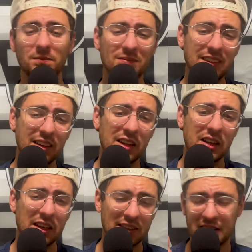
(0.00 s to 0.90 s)
Is
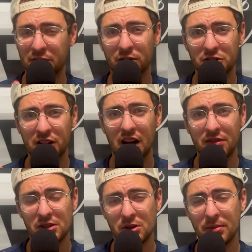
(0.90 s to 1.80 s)
that the first cough in the
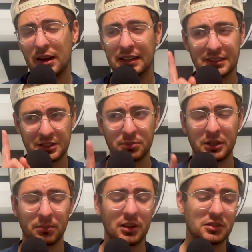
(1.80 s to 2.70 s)
whole podcast? It's pretty
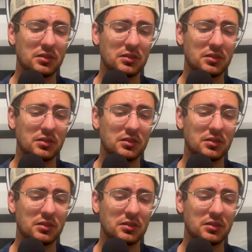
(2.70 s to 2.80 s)
impressive.